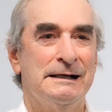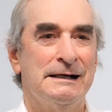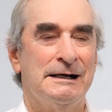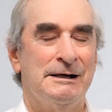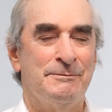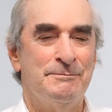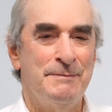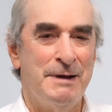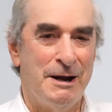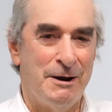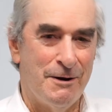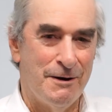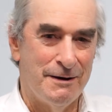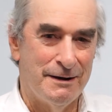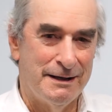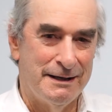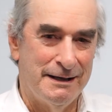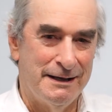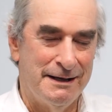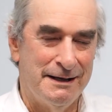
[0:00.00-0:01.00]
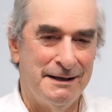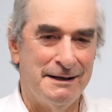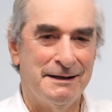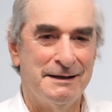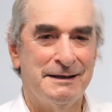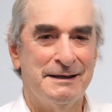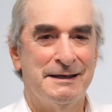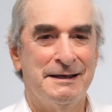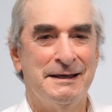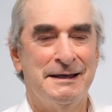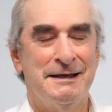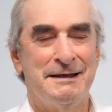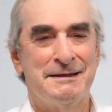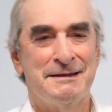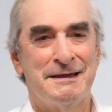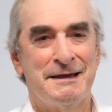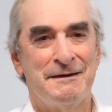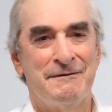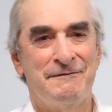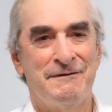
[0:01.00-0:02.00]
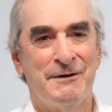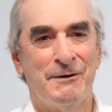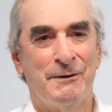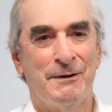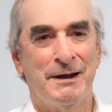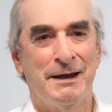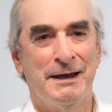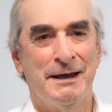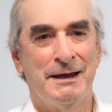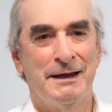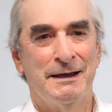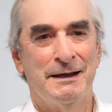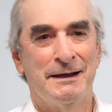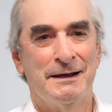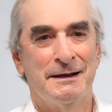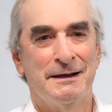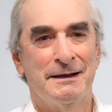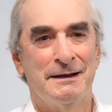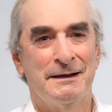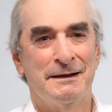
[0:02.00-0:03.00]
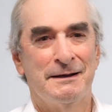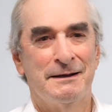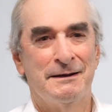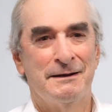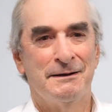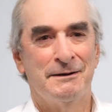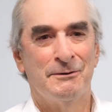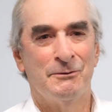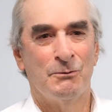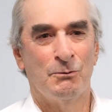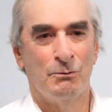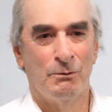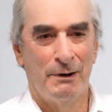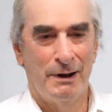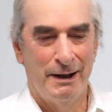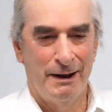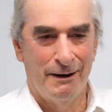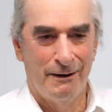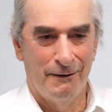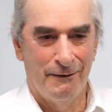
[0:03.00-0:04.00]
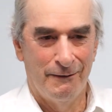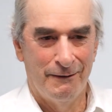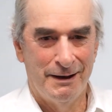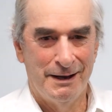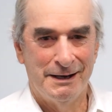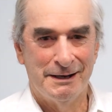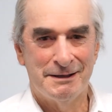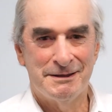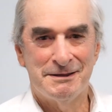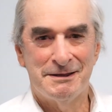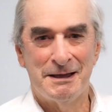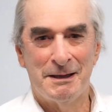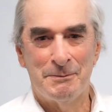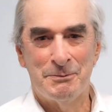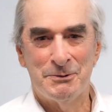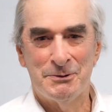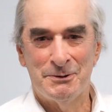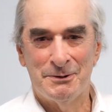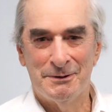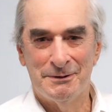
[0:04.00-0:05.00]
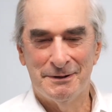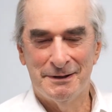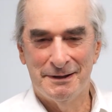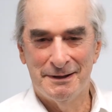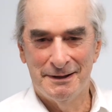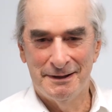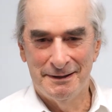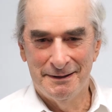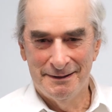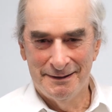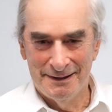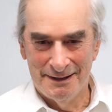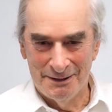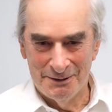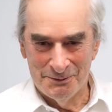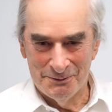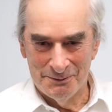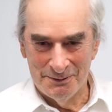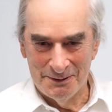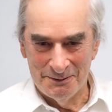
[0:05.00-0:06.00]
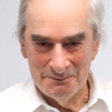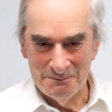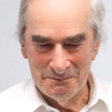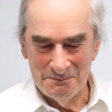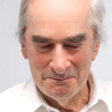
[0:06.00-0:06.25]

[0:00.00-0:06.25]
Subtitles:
America is a very rare and exceptional country.